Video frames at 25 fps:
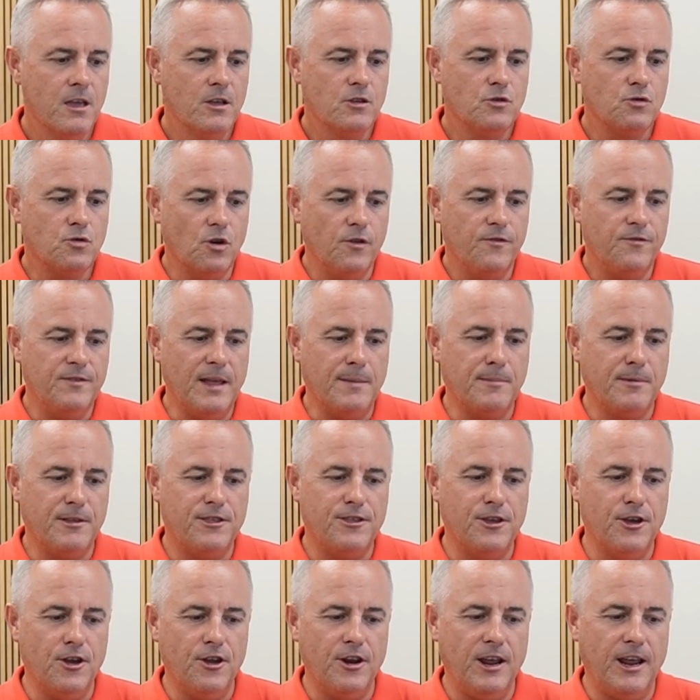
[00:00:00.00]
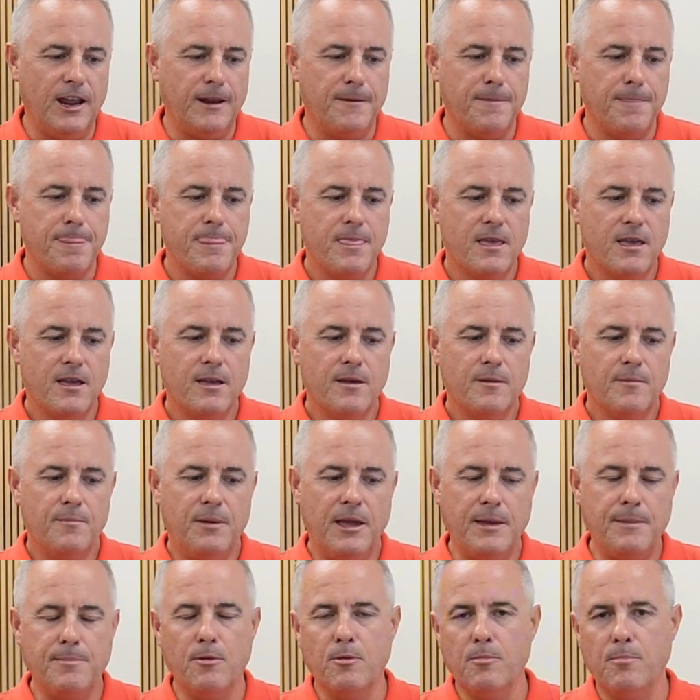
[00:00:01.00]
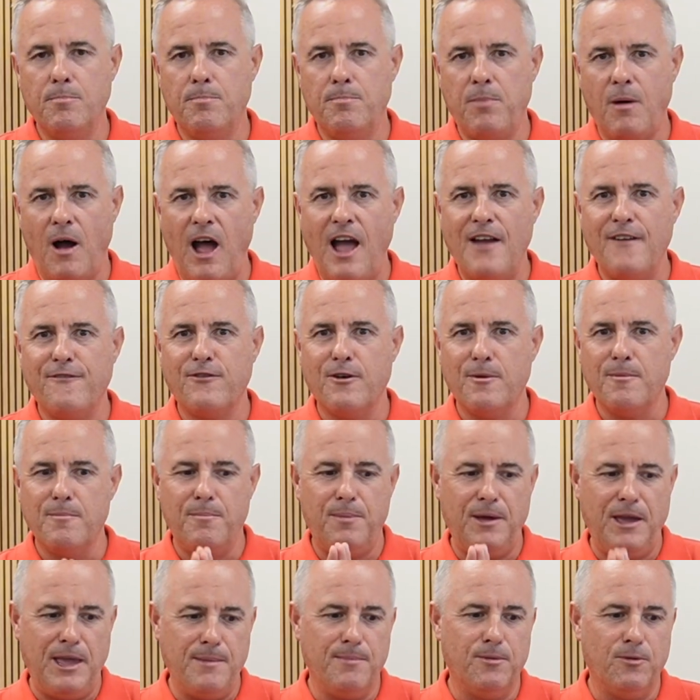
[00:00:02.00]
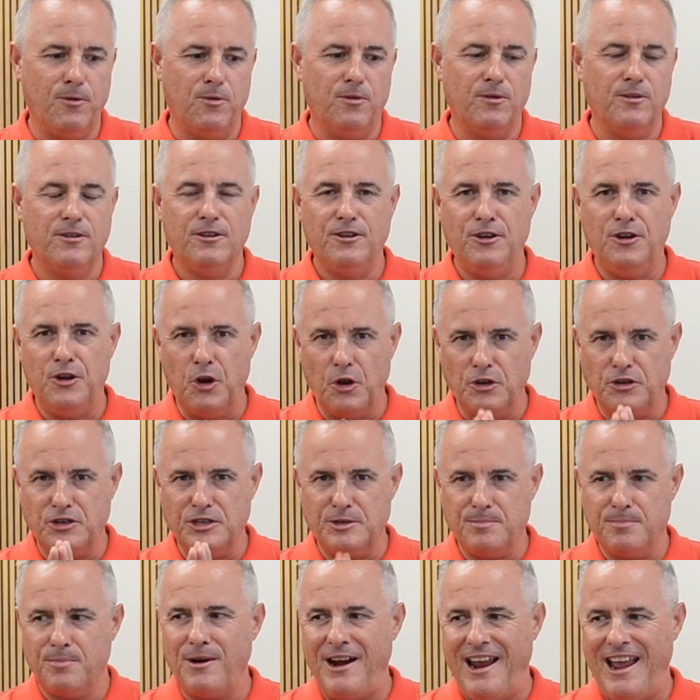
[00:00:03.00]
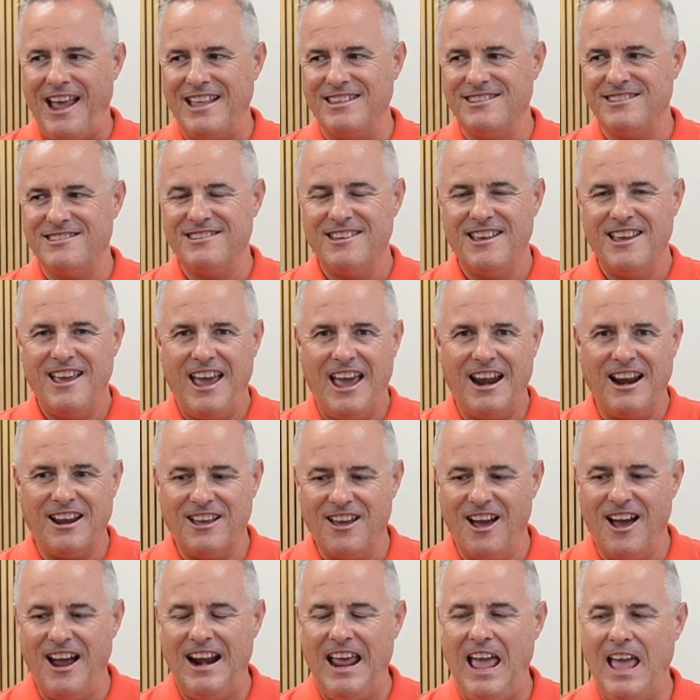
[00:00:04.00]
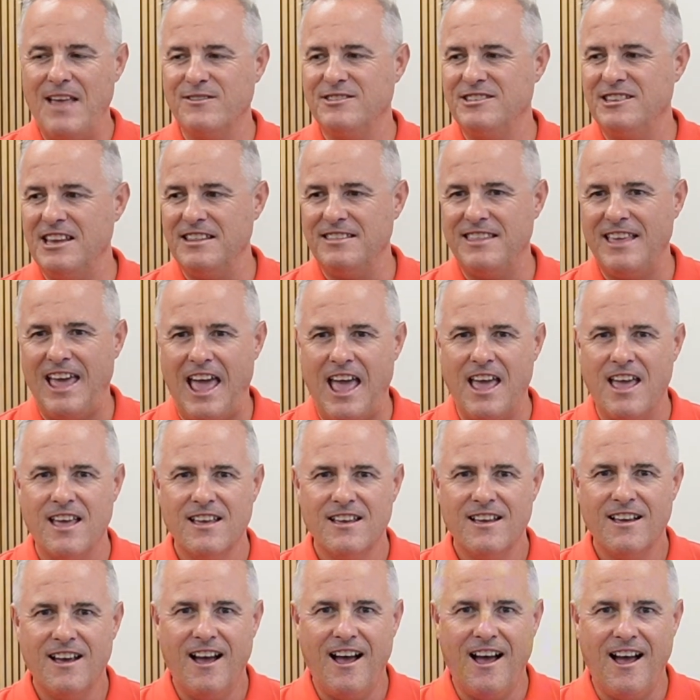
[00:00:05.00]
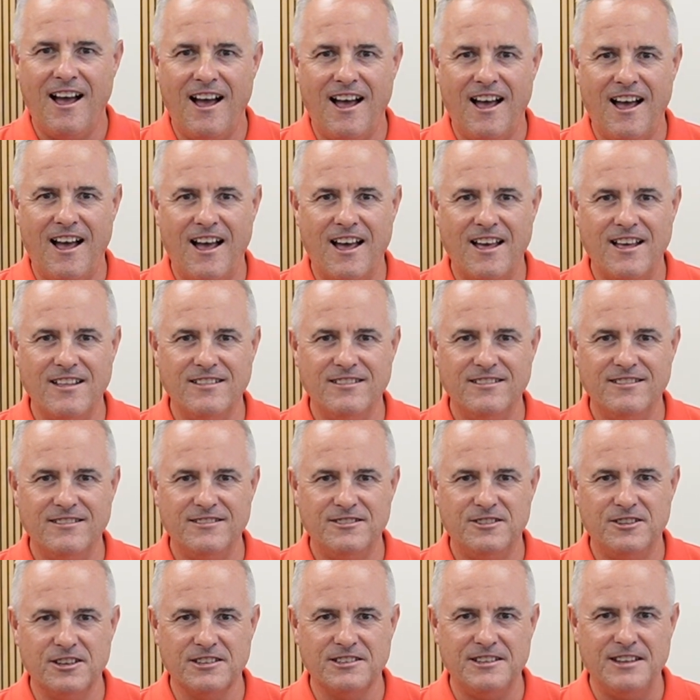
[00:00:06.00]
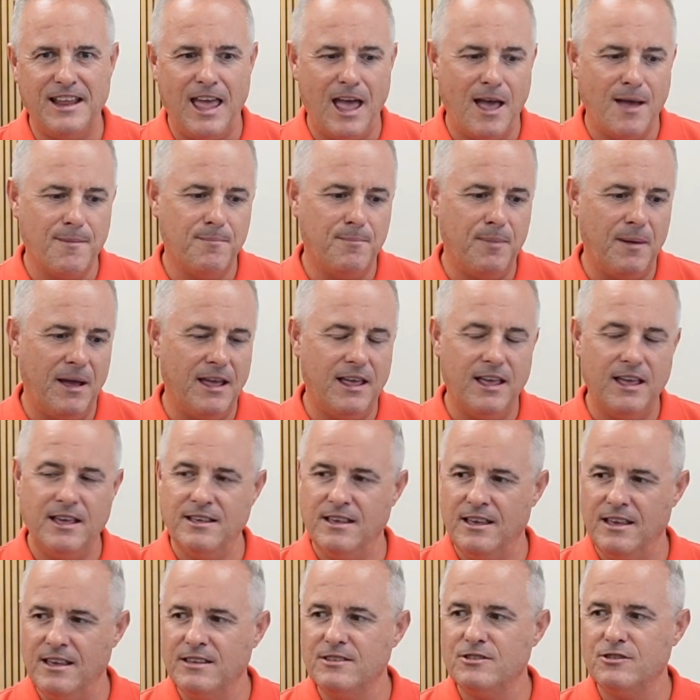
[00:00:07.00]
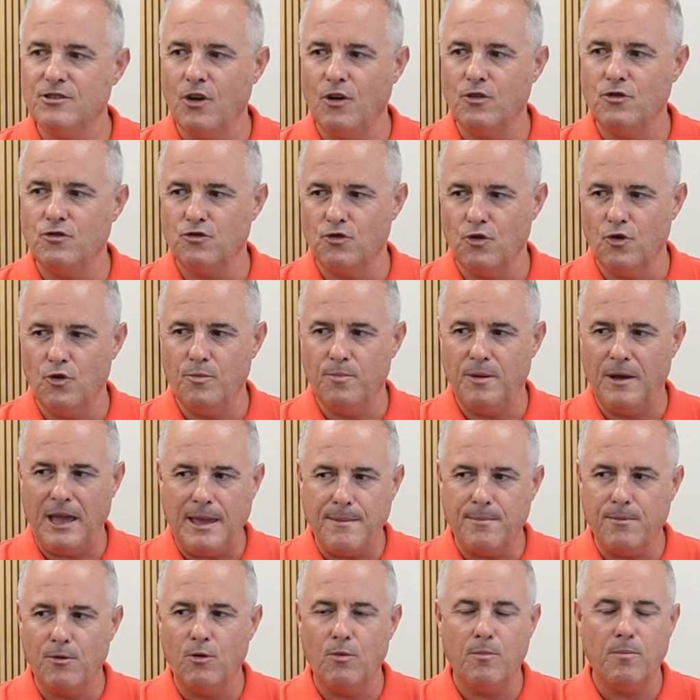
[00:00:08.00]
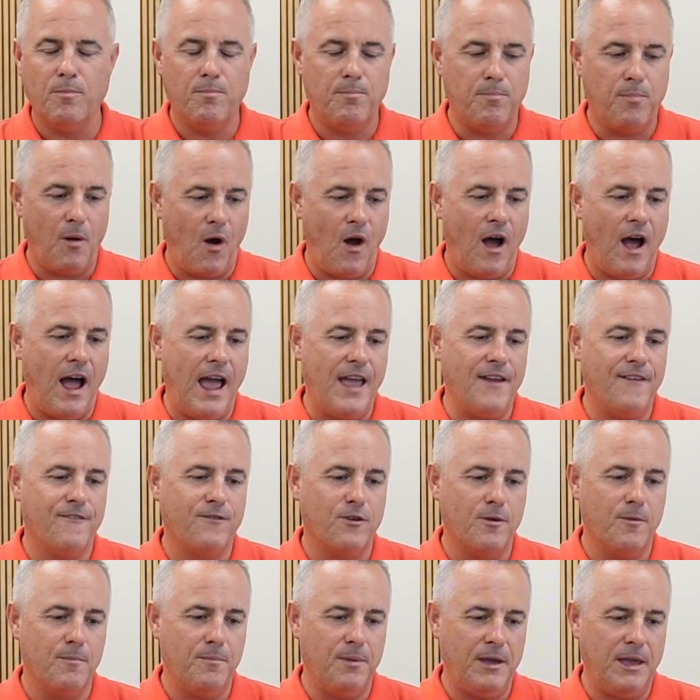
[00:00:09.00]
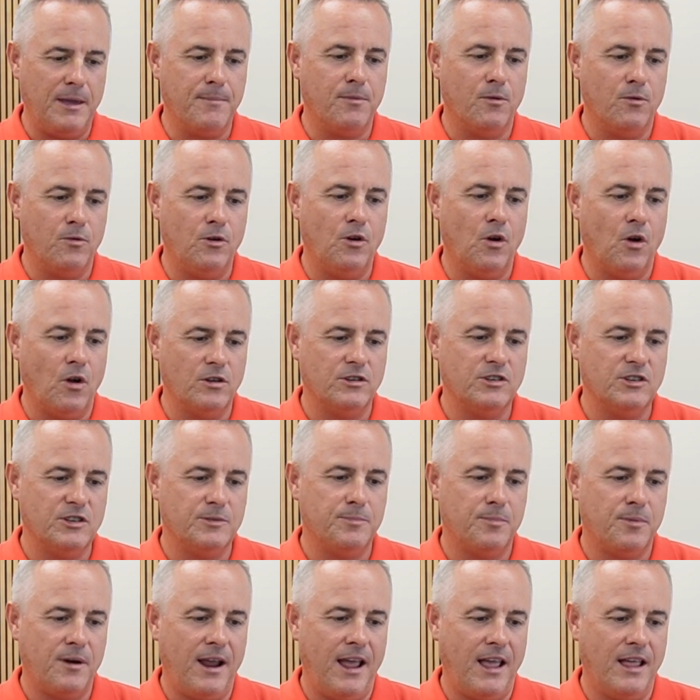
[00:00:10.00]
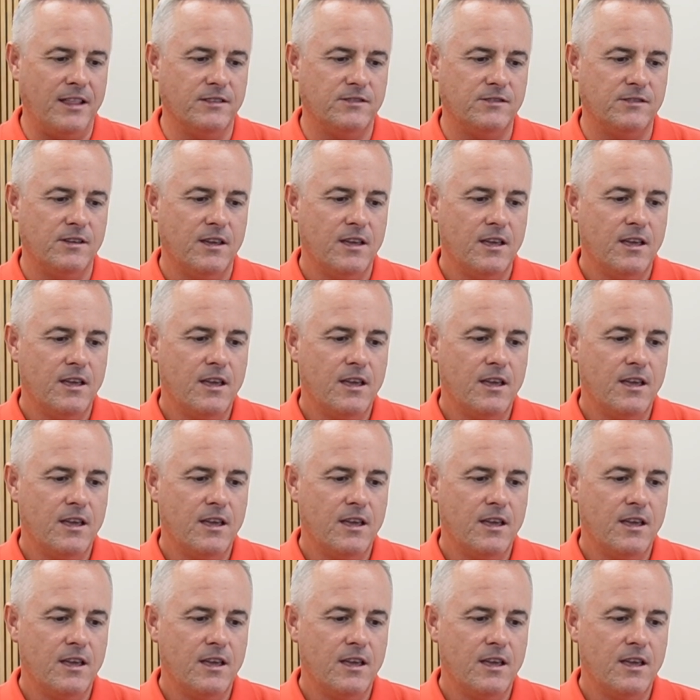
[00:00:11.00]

Truth number 13. People buy from people, not just brands. And I kind of have said that just now, but it is so true. People buy from people, not just brands.